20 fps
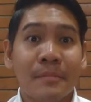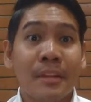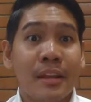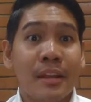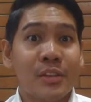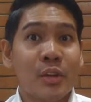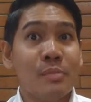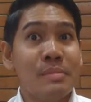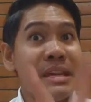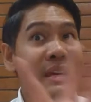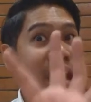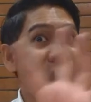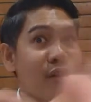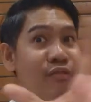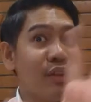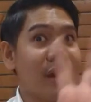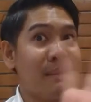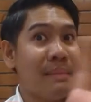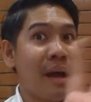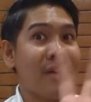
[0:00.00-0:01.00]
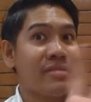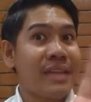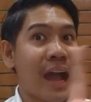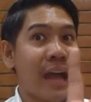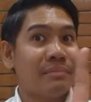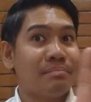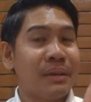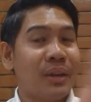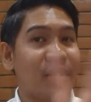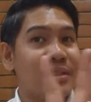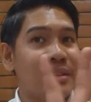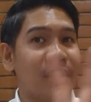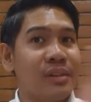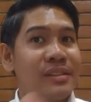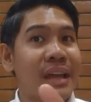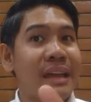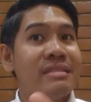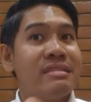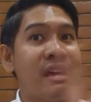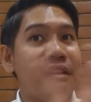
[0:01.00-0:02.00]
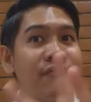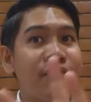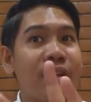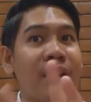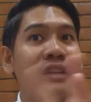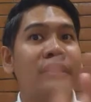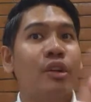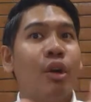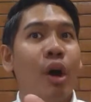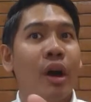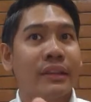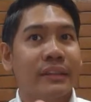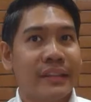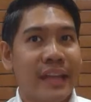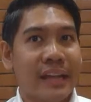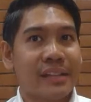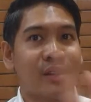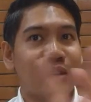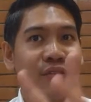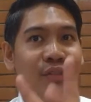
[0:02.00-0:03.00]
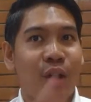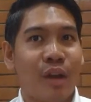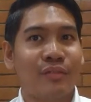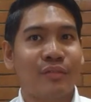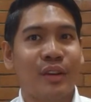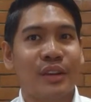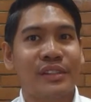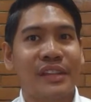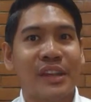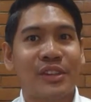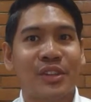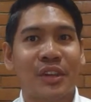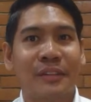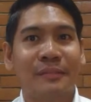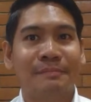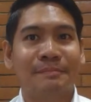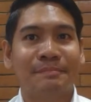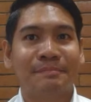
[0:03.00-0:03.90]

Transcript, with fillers: So be careful about that because there's a different context of conversation.